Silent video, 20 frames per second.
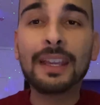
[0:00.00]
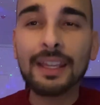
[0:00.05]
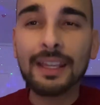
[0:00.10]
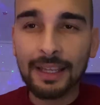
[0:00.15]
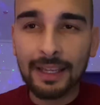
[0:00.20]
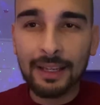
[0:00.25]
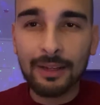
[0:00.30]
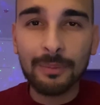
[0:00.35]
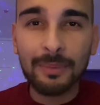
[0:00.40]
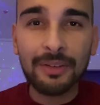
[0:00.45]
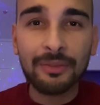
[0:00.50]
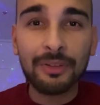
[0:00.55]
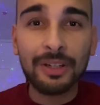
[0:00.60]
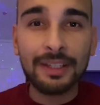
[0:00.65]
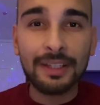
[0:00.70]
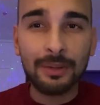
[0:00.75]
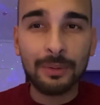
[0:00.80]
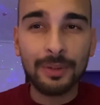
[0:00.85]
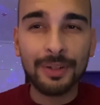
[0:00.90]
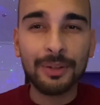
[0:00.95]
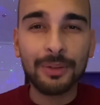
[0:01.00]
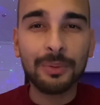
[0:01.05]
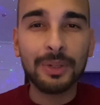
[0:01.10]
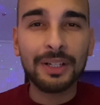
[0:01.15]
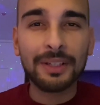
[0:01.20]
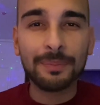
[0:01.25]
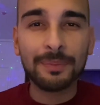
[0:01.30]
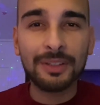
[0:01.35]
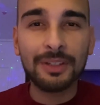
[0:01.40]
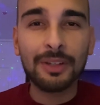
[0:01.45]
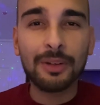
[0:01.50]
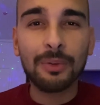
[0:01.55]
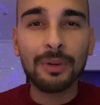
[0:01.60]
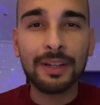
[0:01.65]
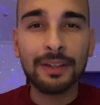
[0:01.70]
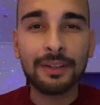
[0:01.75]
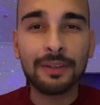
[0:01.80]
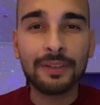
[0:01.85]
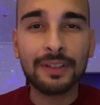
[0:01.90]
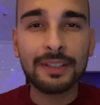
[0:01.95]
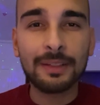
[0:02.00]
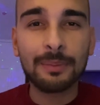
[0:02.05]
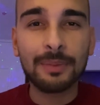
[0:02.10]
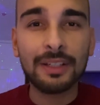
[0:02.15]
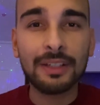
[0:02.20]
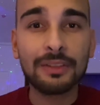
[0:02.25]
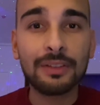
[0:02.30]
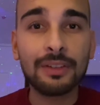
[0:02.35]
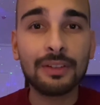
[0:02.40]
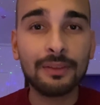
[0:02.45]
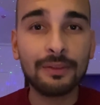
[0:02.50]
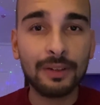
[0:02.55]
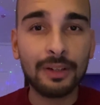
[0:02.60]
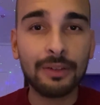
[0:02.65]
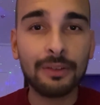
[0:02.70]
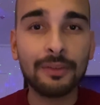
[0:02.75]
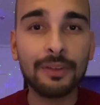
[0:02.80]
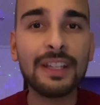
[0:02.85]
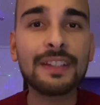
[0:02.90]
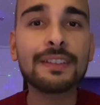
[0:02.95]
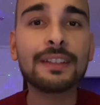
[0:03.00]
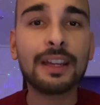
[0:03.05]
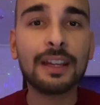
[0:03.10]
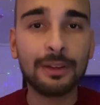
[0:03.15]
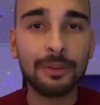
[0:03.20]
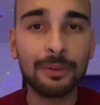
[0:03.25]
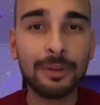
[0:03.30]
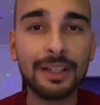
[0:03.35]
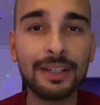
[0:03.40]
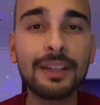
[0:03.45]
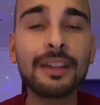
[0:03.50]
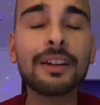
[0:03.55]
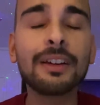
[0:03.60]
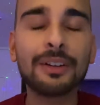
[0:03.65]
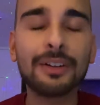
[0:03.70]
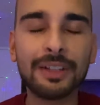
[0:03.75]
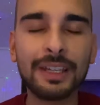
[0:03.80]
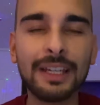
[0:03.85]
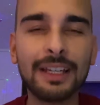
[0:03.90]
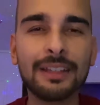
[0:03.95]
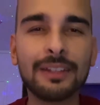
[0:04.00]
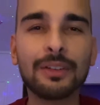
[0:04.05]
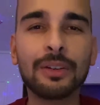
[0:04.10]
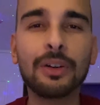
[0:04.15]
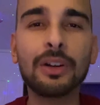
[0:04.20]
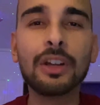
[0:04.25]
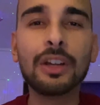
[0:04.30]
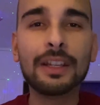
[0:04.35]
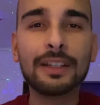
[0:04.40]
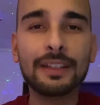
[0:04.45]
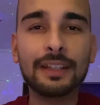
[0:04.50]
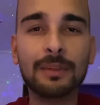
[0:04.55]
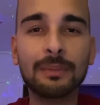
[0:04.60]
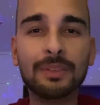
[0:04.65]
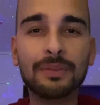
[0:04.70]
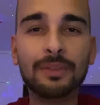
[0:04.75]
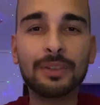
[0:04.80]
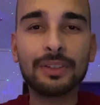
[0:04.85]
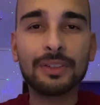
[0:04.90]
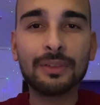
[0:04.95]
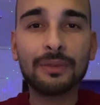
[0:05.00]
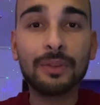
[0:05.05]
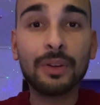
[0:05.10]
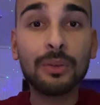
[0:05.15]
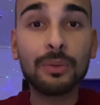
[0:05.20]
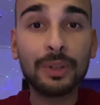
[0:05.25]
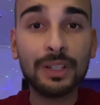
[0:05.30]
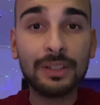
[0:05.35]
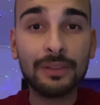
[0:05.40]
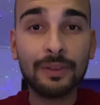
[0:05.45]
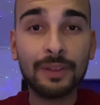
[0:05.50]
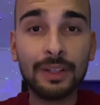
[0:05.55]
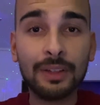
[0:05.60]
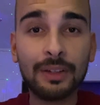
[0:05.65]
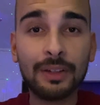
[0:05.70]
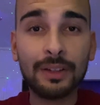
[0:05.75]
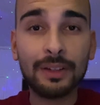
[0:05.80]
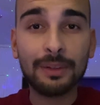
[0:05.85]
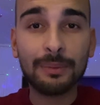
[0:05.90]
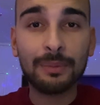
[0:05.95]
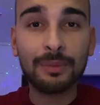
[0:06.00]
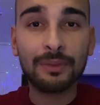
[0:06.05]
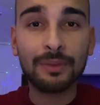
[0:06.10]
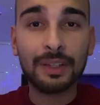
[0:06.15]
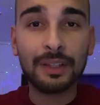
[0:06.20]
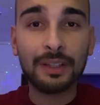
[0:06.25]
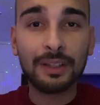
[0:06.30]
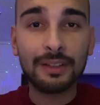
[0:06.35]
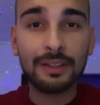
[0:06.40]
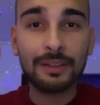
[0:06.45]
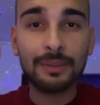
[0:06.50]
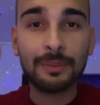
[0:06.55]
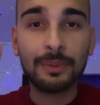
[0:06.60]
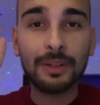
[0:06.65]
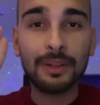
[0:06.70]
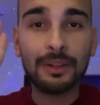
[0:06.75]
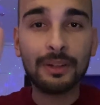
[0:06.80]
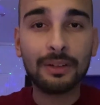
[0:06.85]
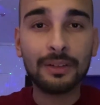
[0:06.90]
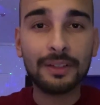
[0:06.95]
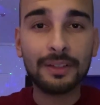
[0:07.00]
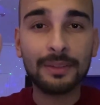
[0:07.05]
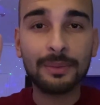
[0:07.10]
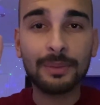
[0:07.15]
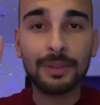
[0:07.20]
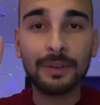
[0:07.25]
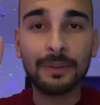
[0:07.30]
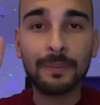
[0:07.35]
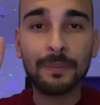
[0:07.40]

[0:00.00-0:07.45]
Hello my friend, how are you? Welcome to the cranial nerve examination. Very fast, are you ready? Okay, let's go. Tell me first of all which finger is moving, this one or this one?